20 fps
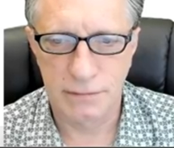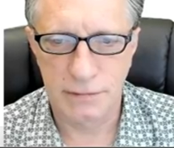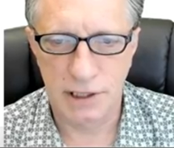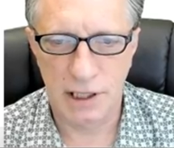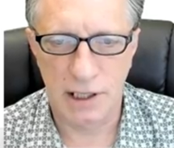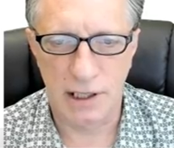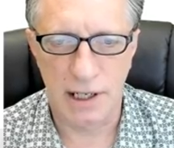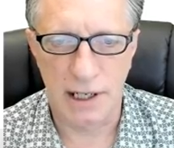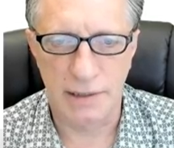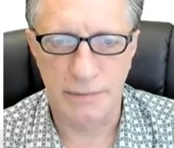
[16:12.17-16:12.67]

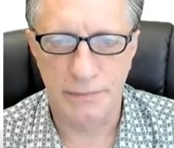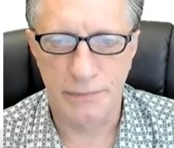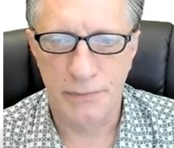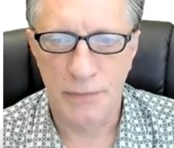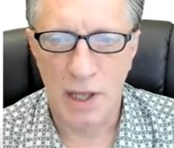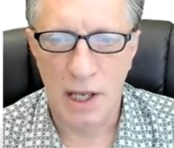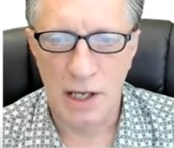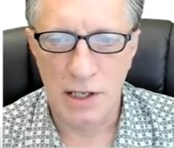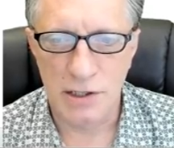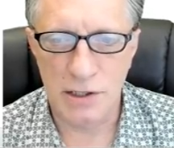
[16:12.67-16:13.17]
All right.
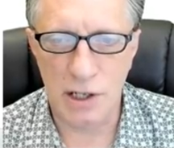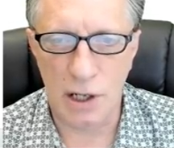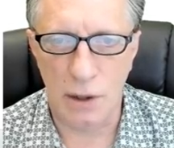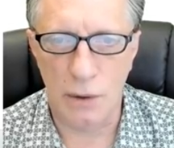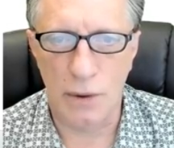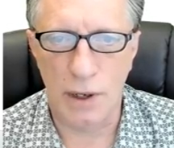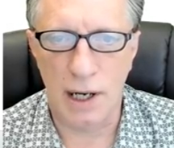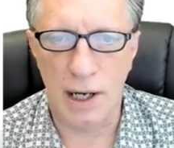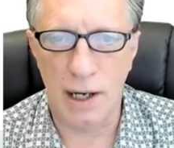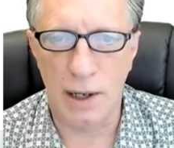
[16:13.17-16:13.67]

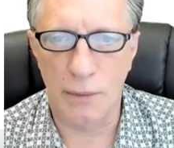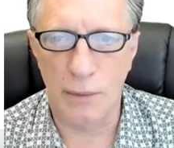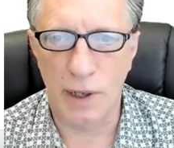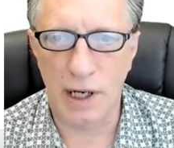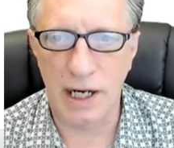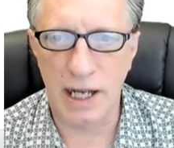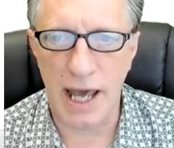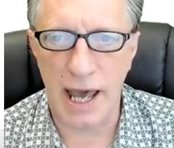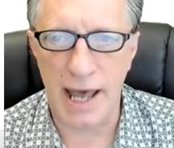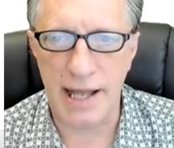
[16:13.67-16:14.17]
So uh, we're
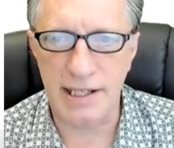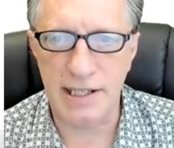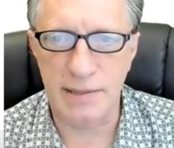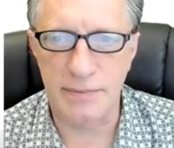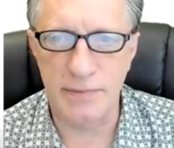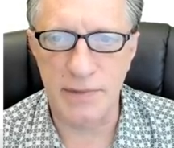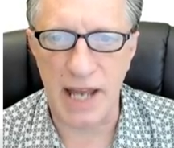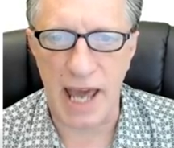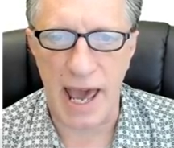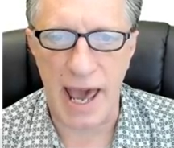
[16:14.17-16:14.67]
going to add
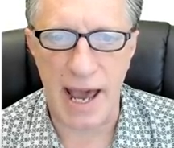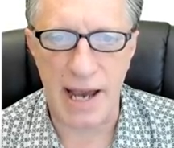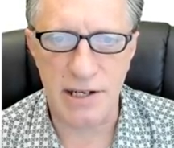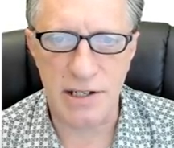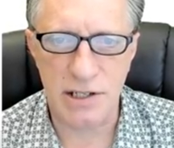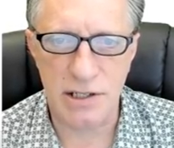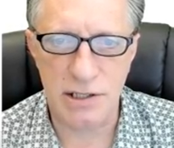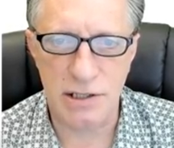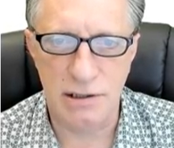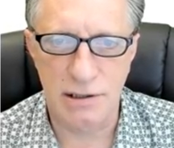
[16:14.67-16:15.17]
some
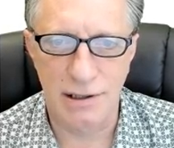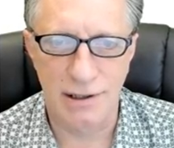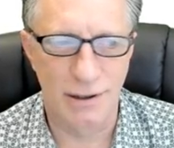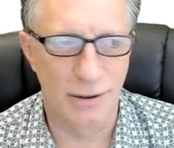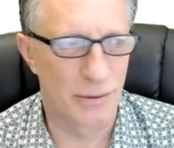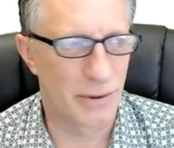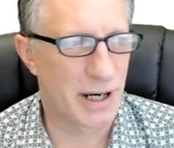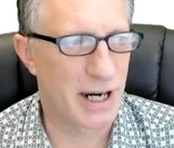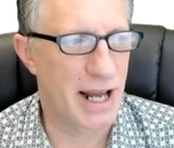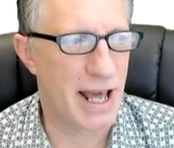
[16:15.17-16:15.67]
Dash.
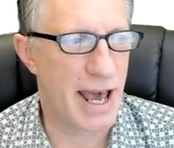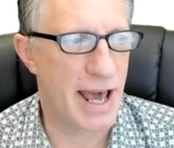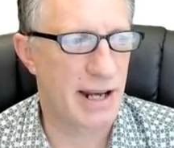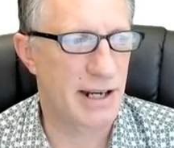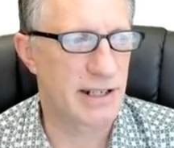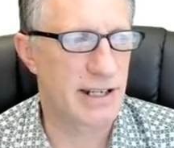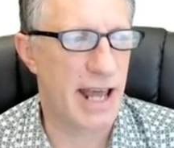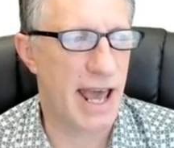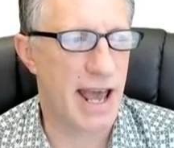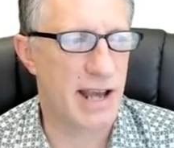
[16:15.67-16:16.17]
We're going to add
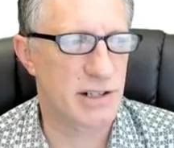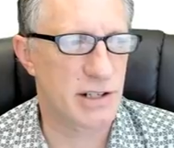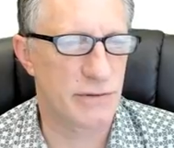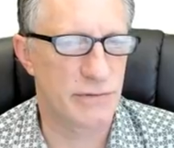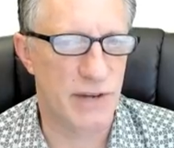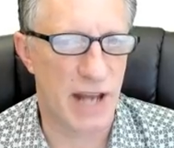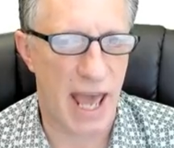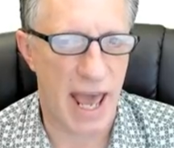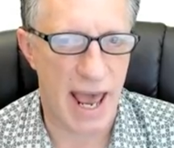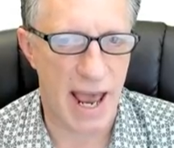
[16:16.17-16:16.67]
a dash
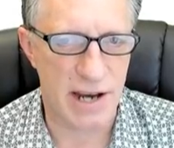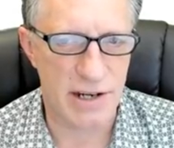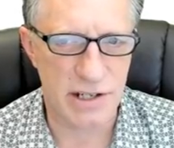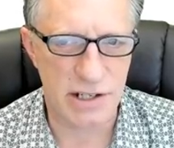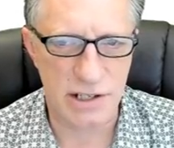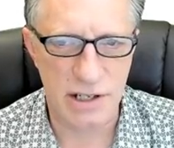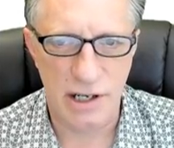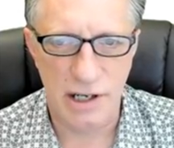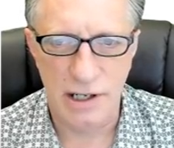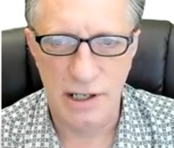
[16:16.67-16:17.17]
of
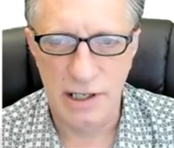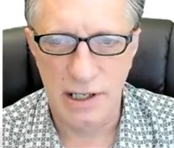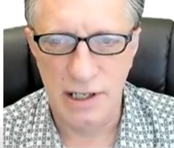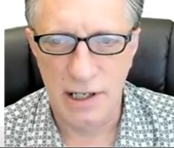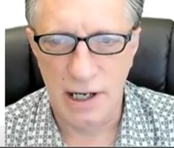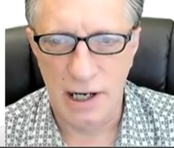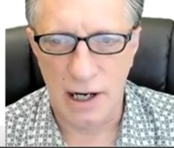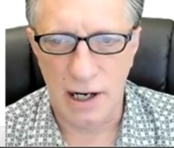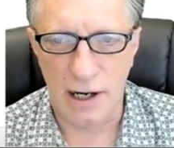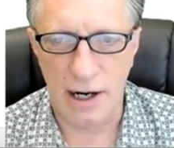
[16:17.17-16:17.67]
Dash.
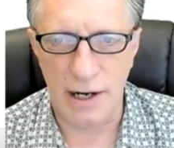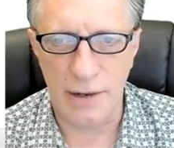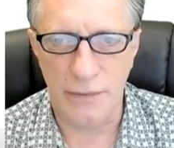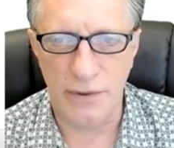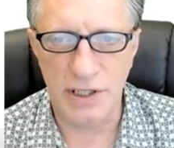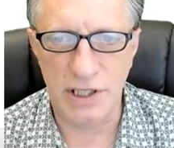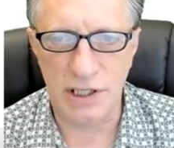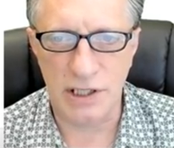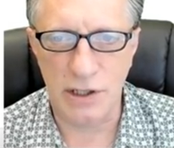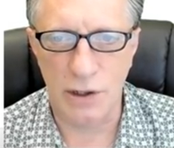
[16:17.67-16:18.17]
All right.
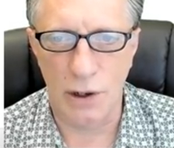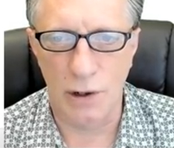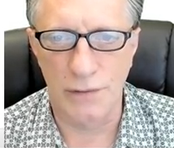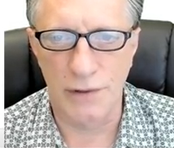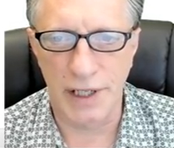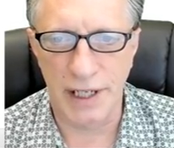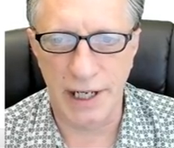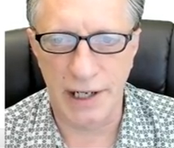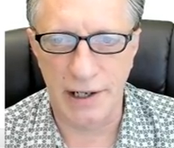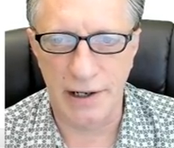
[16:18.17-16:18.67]
We just go
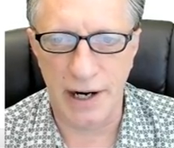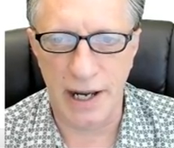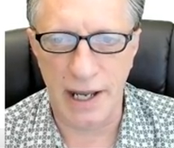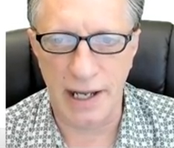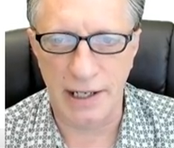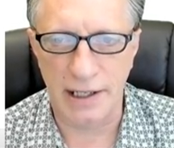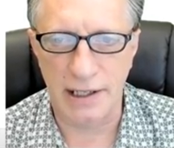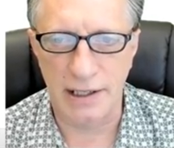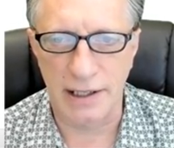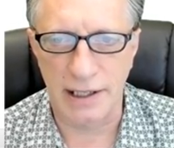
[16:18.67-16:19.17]
over here
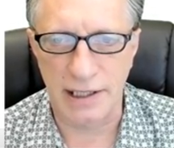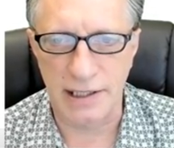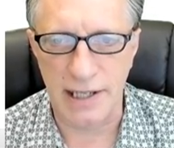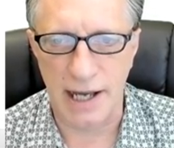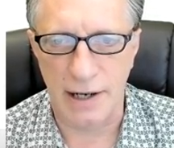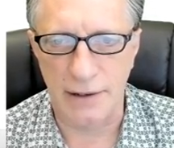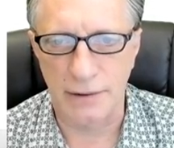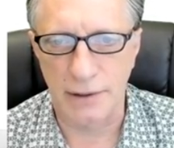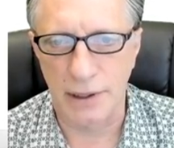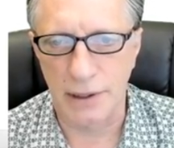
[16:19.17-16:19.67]
and click
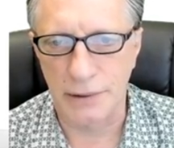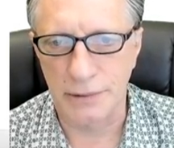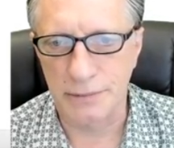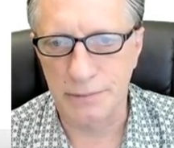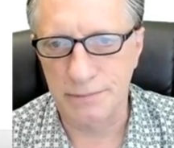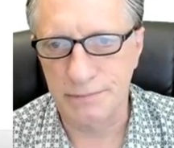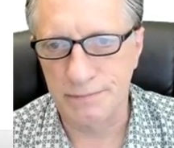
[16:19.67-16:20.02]
download.